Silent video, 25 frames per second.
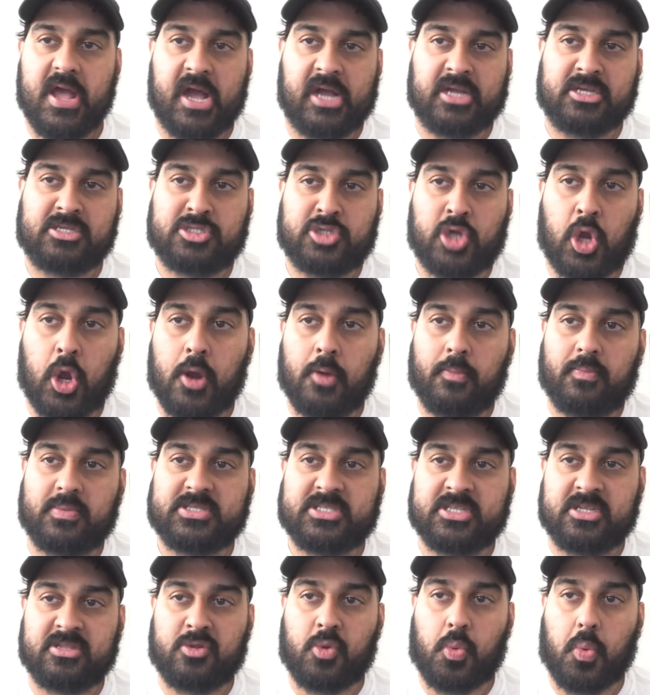Sharp
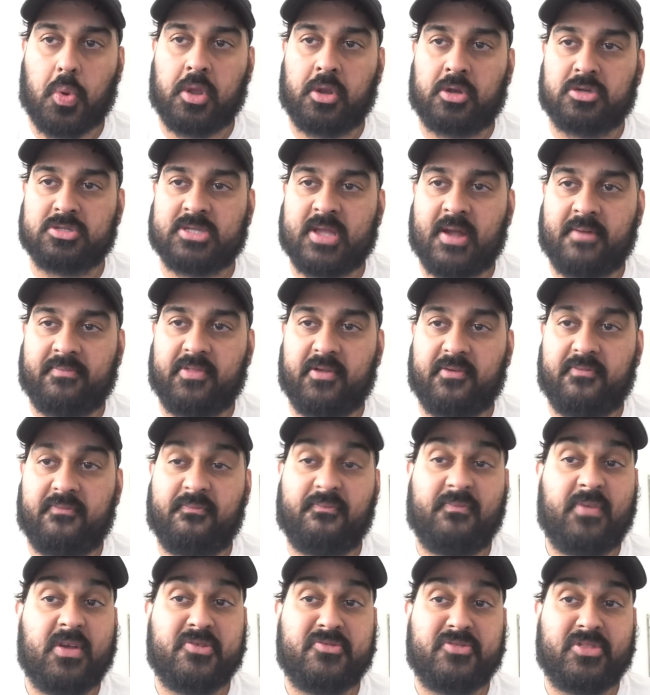said the Raiders have the
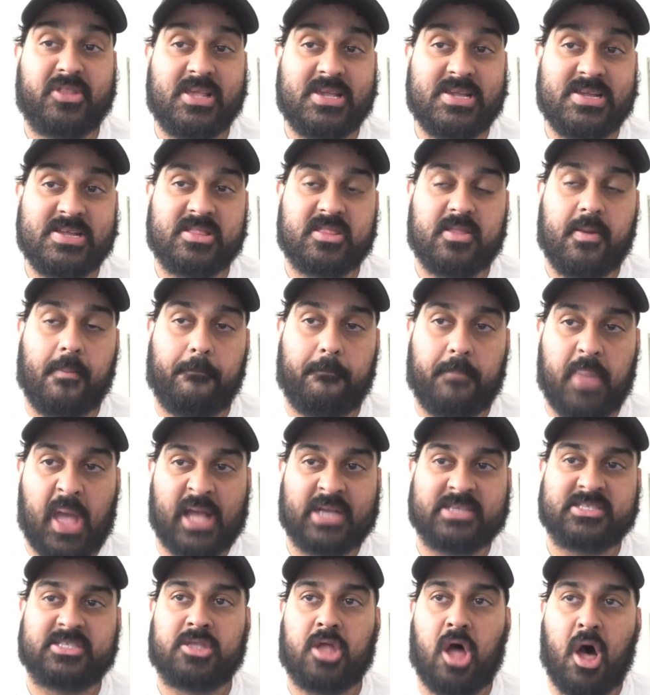15th
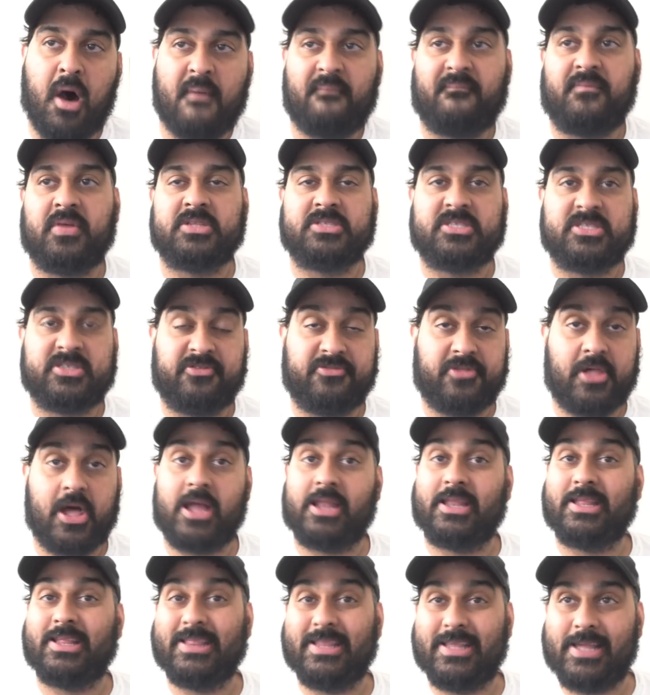best offensive
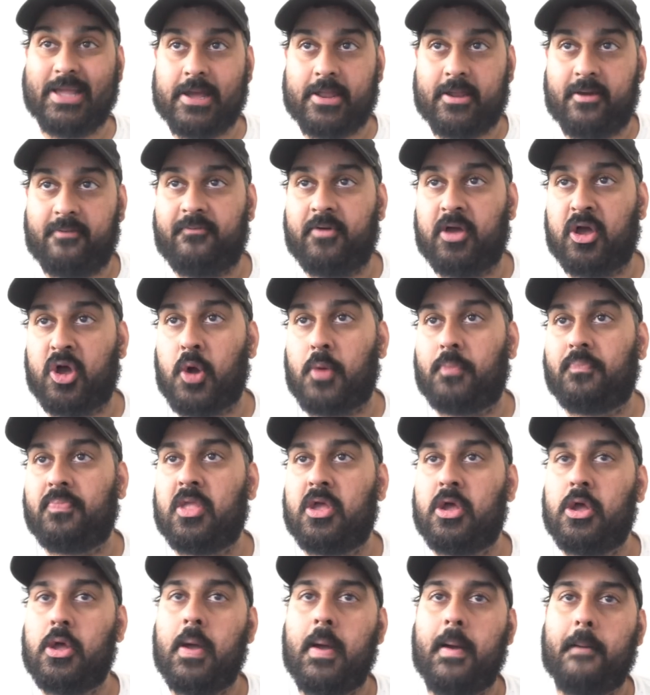line in the NFL,
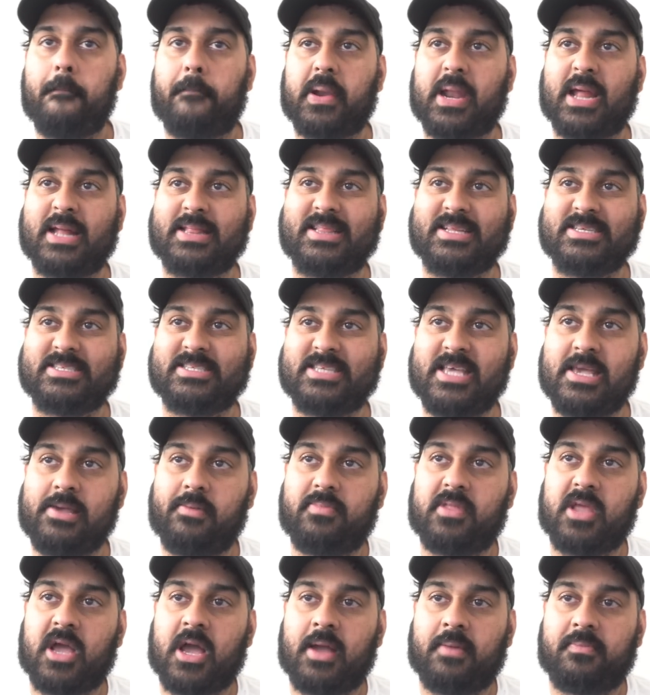but at the
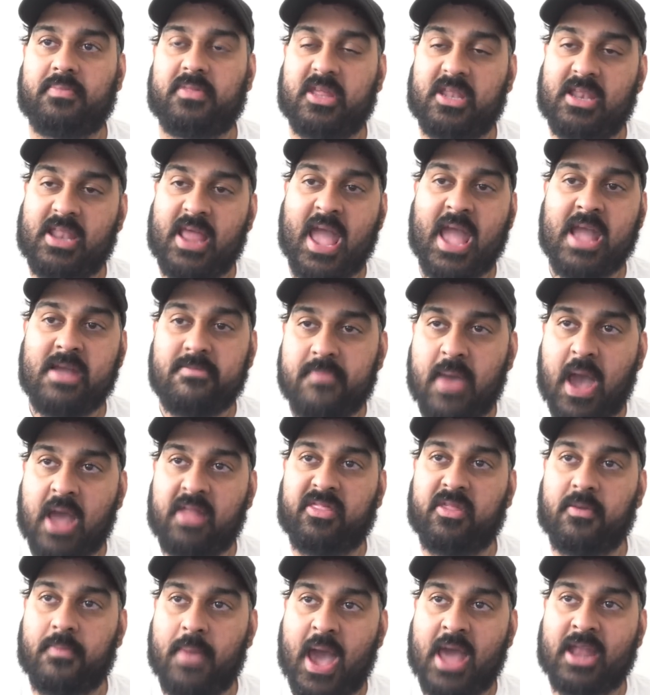same time, today,
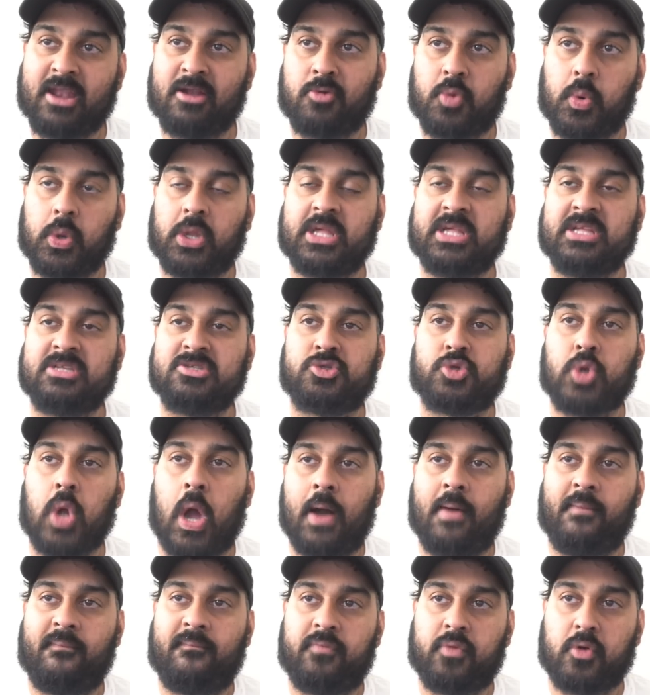the Madden rankings
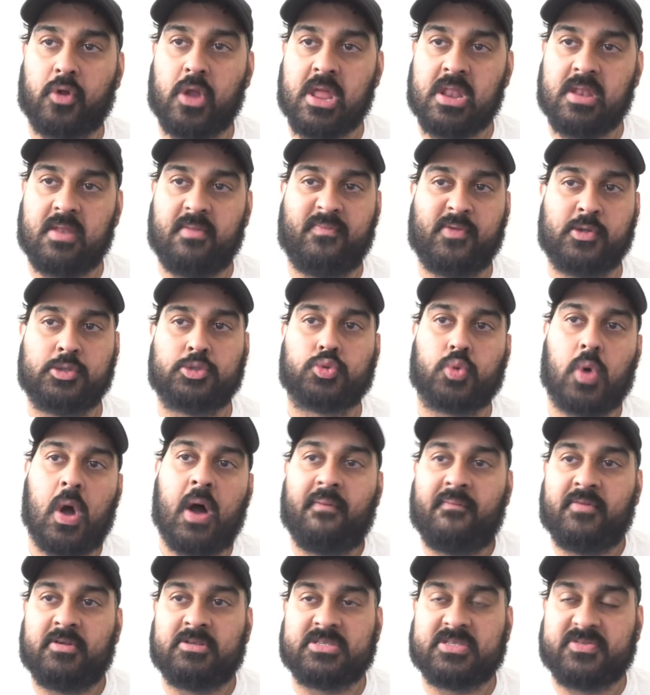dropped for individual
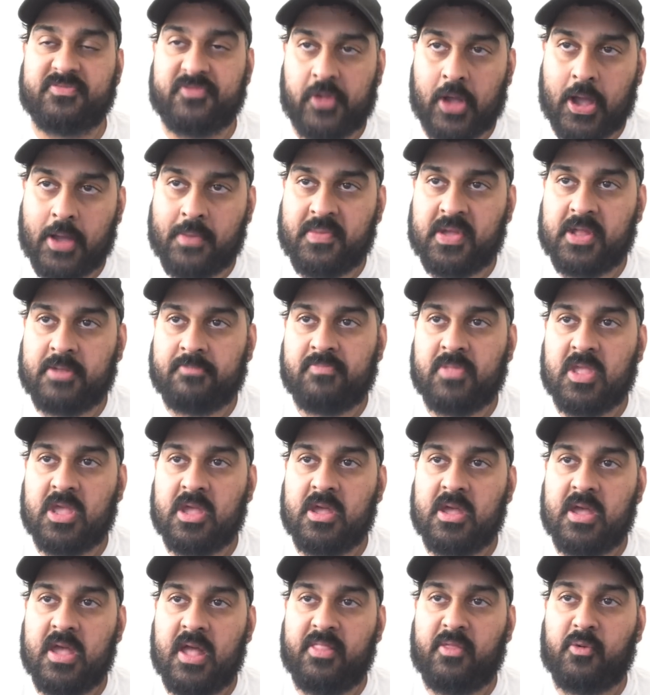offensive linemen,
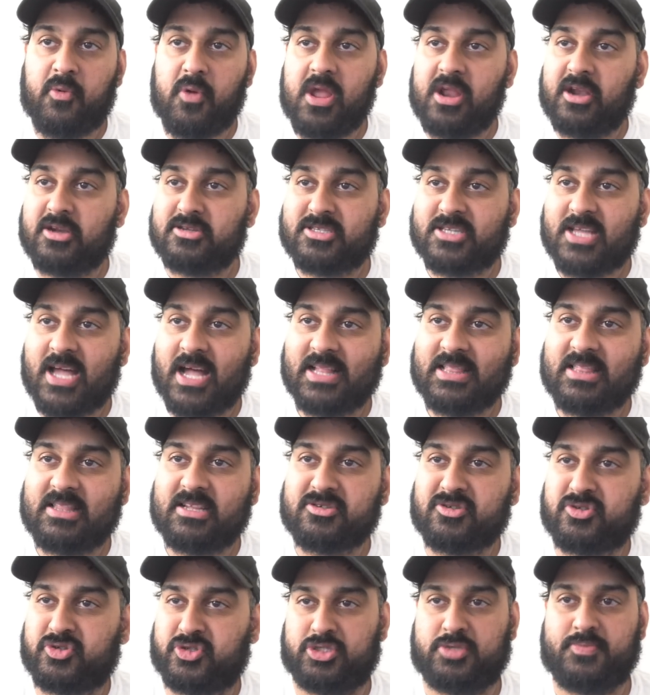and the Raiders got
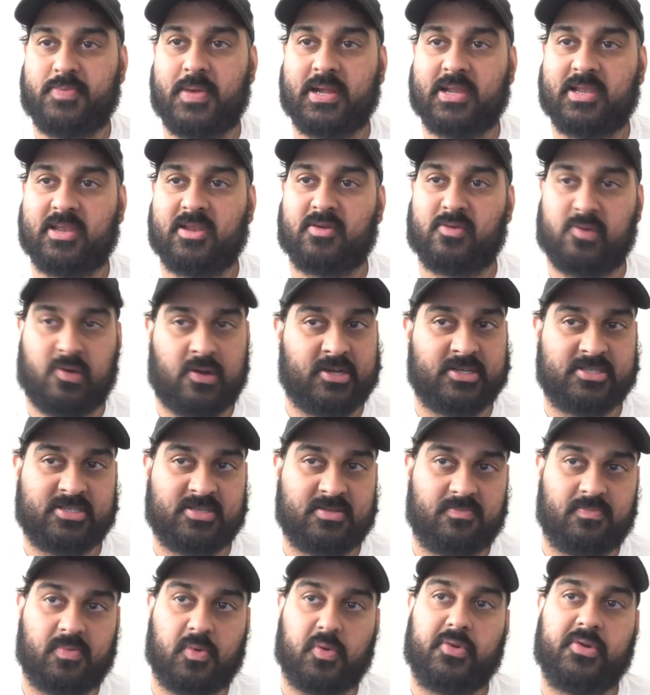disrespected across
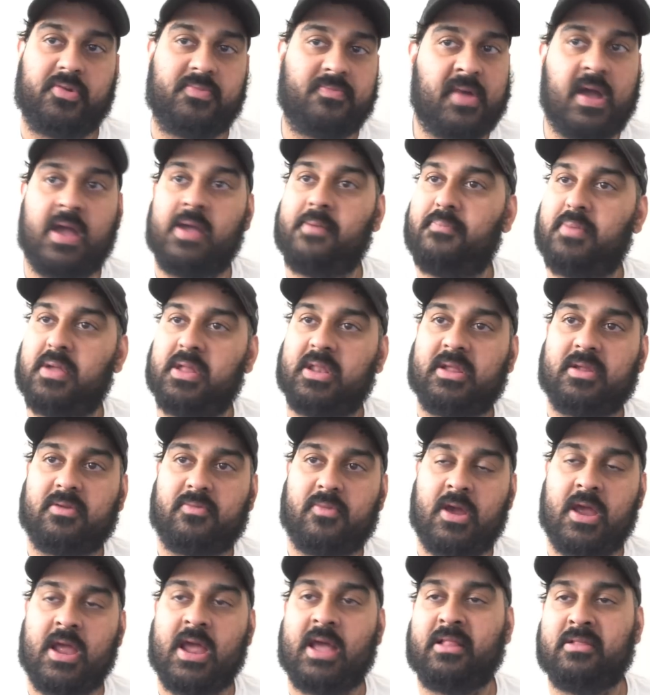the board, in my opinion,
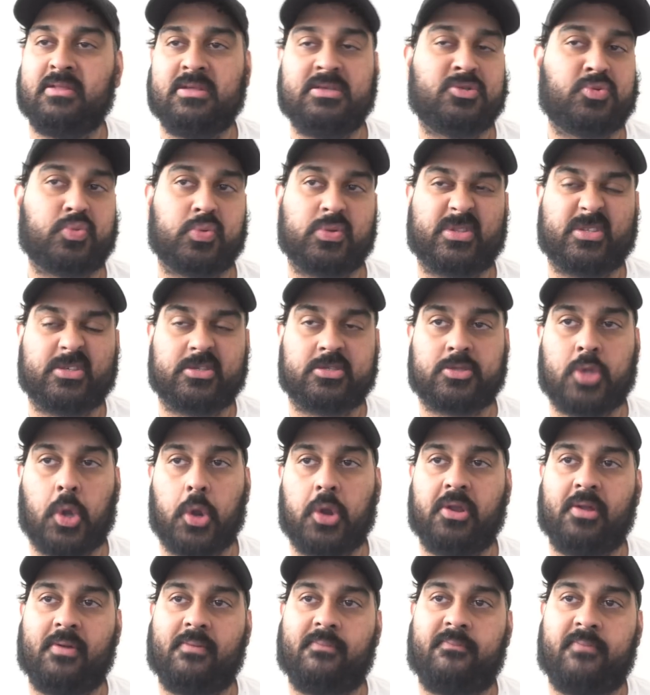right? At least with the
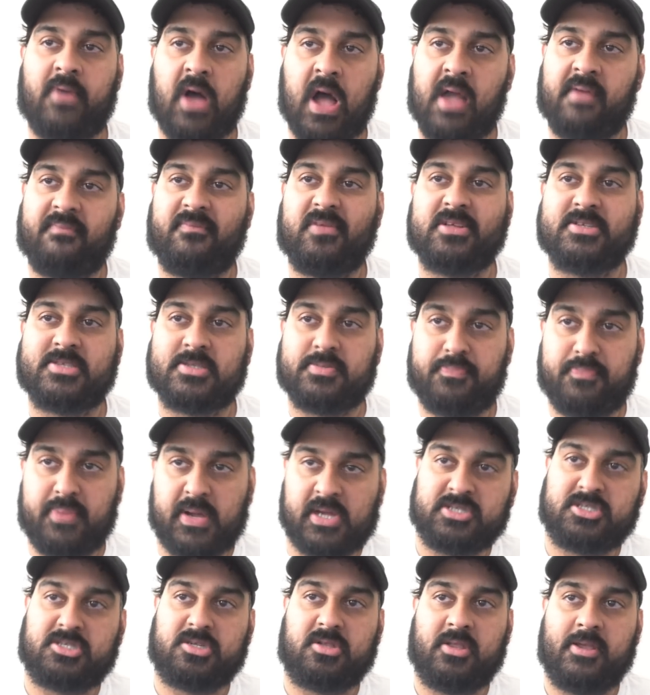starting five,
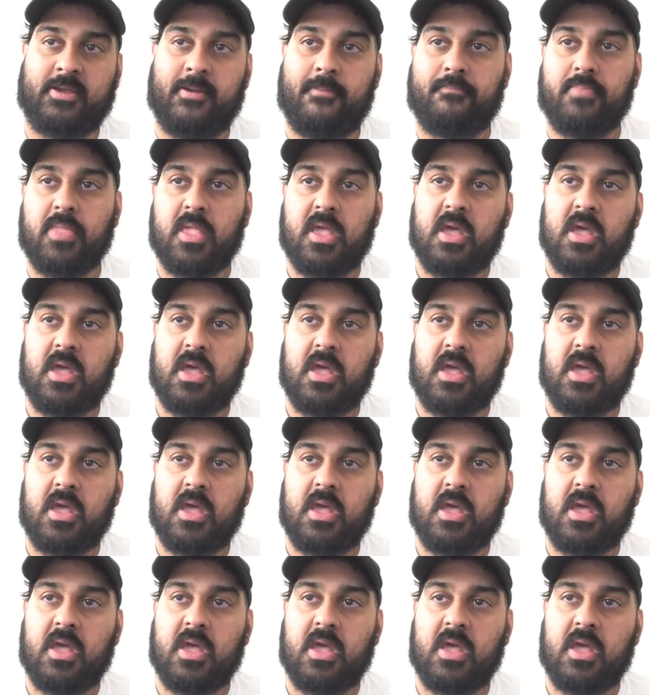especially.